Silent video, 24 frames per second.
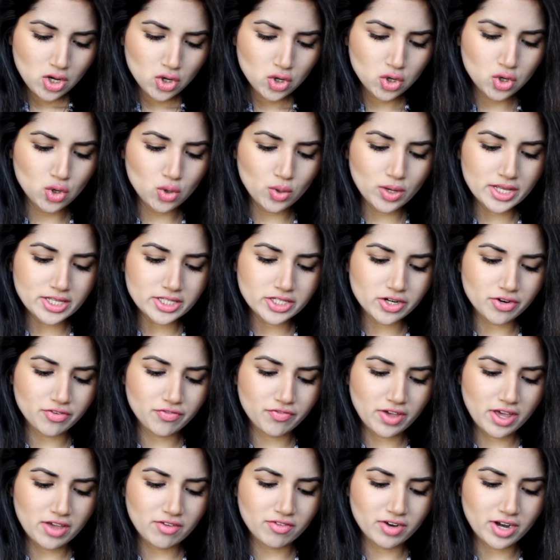Who is your
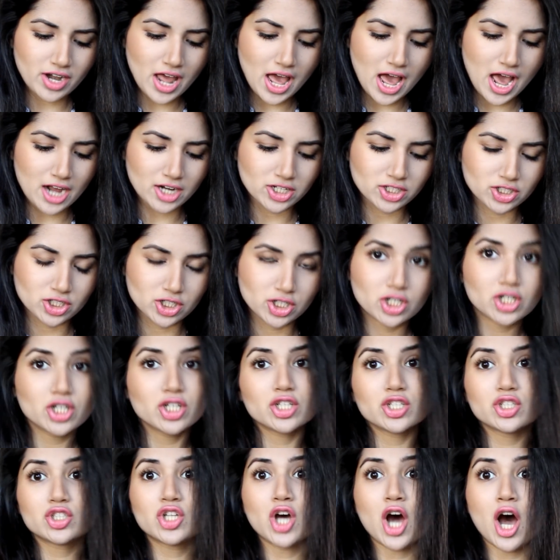favorite actor?
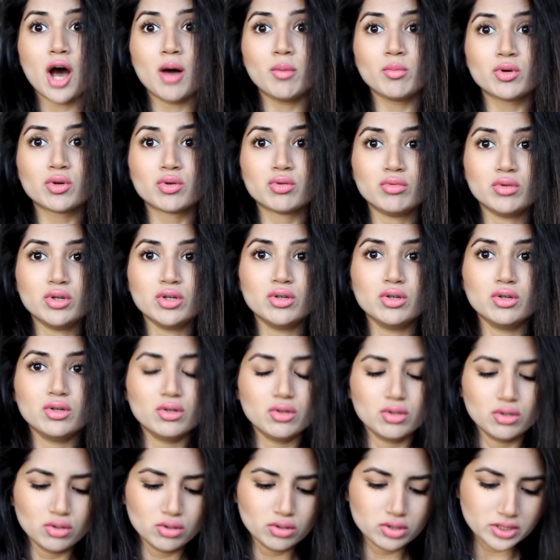Tom
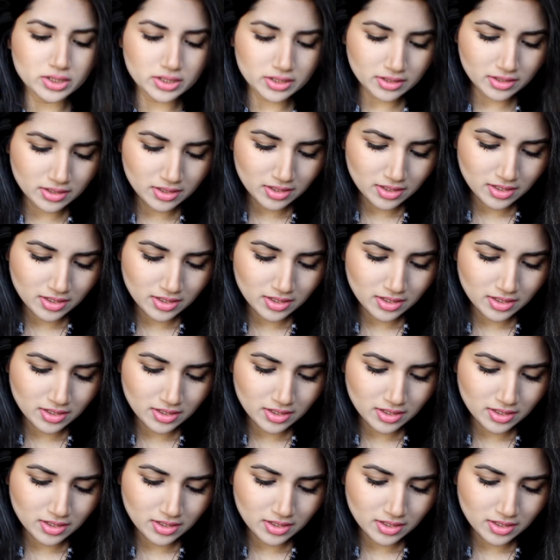Cruise.